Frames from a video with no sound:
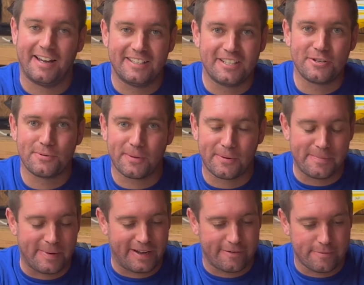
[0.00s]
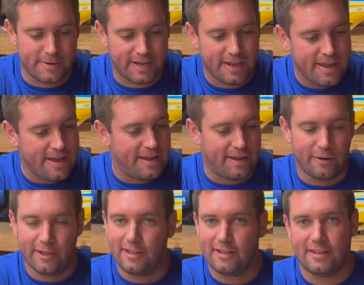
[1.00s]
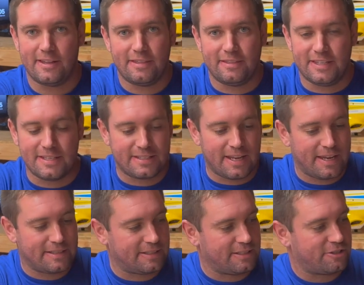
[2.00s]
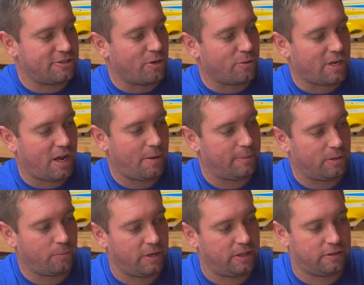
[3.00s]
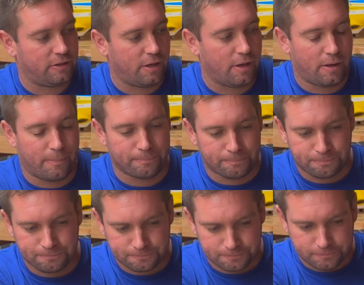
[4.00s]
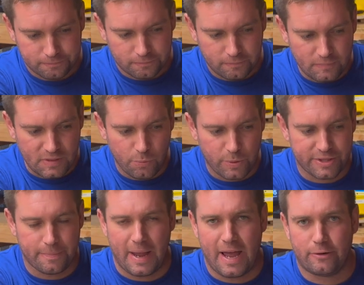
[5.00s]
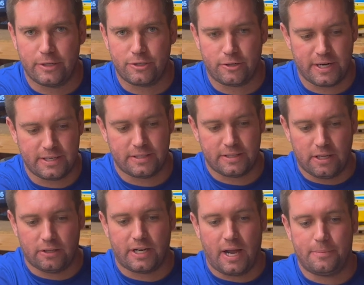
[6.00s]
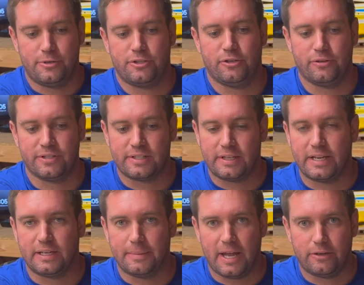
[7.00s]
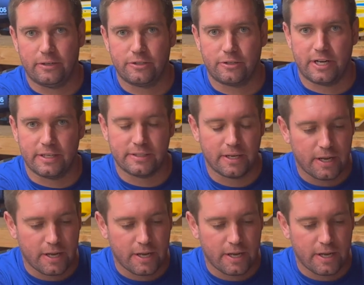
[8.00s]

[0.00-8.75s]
I, did just want to remind everybody, these days it's so common with um, with the battery trays and the helicopters, you know, the sliding battery trays,